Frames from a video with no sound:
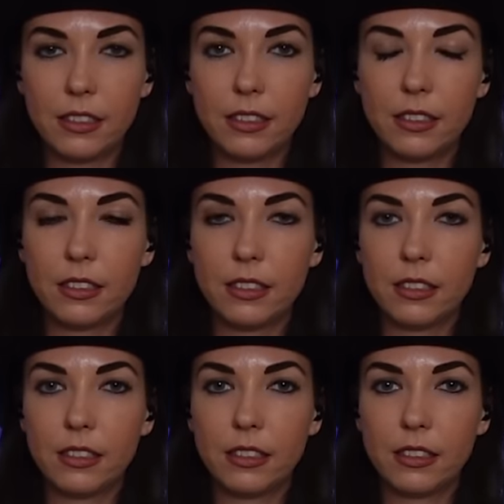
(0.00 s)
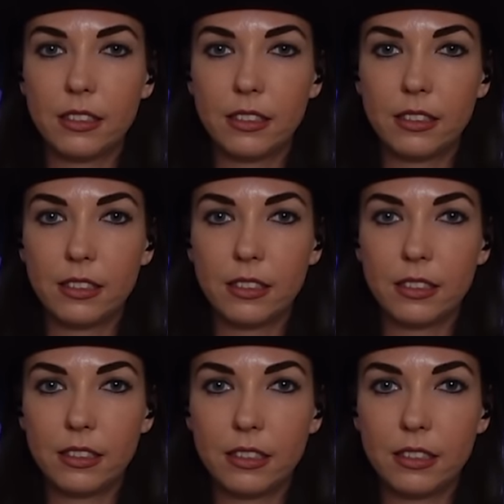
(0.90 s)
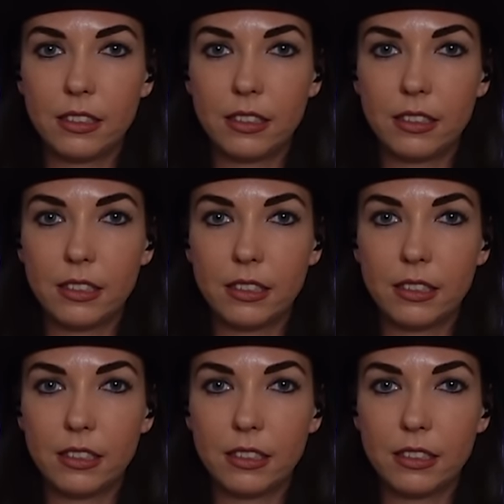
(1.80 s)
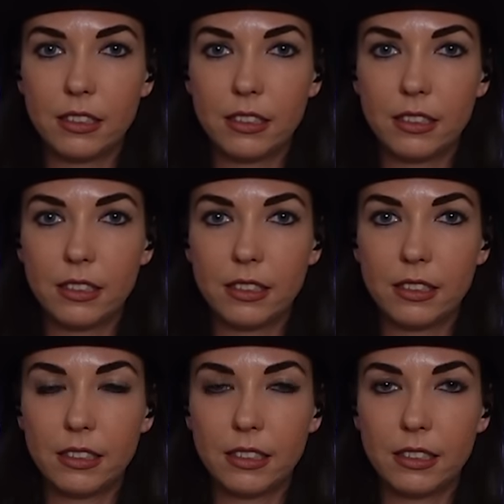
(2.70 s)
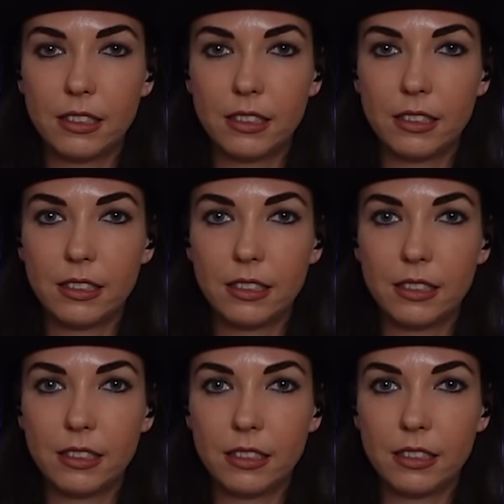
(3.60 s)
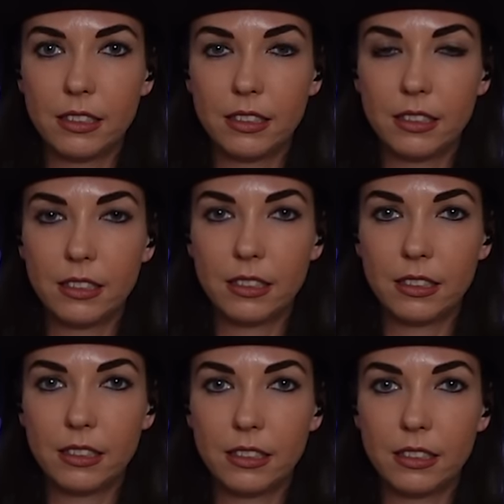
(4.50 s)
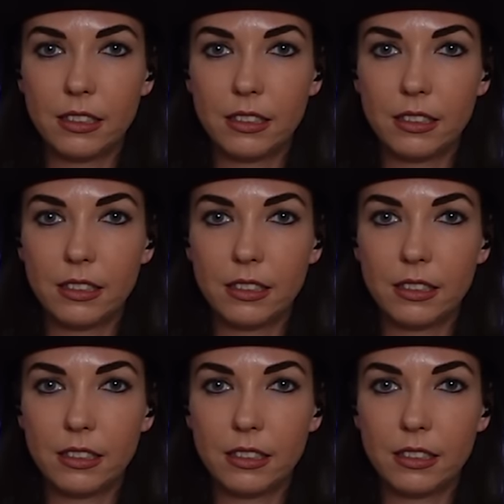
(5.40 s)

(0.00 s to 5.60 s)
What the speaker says: This person isn't speaking.